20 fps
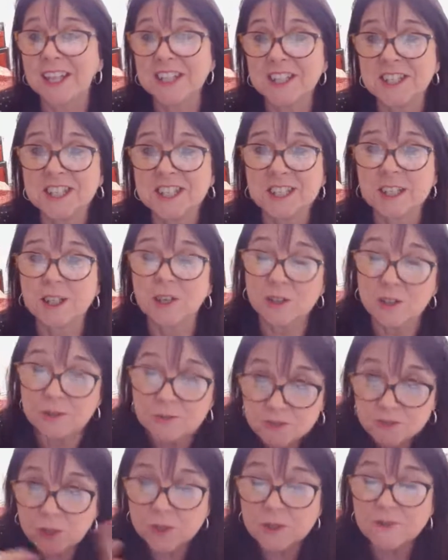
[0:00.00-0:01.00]
did a lot of
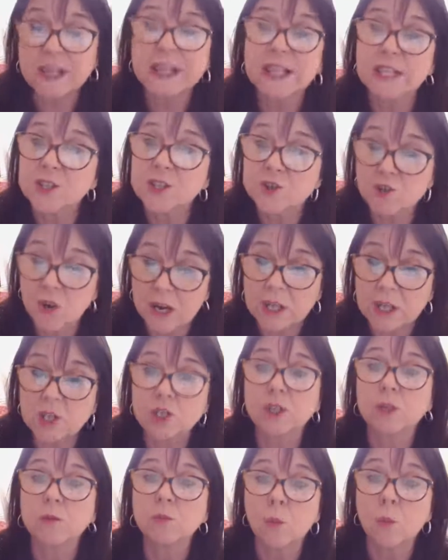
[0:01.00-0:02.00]
sort of
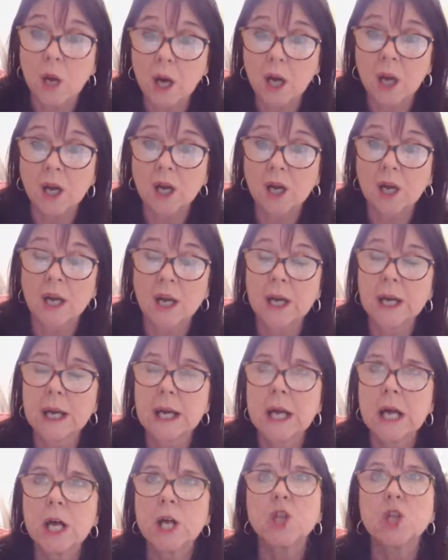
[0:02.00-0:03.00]
illustration work,
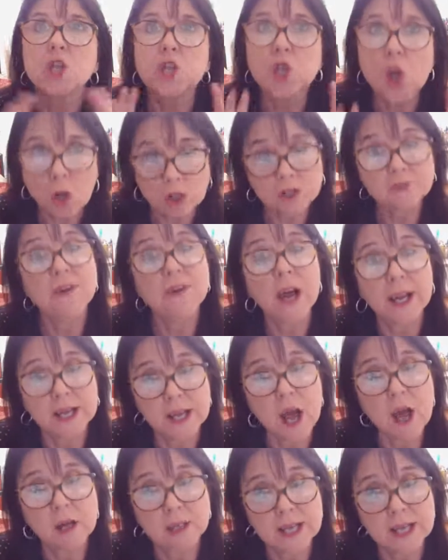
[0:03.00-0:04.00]
not fine
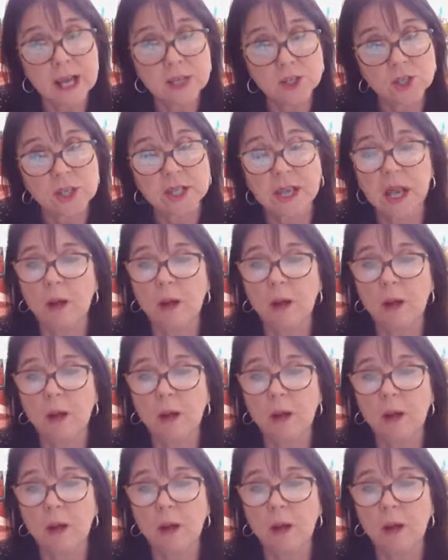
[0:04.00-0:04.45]
art, actually.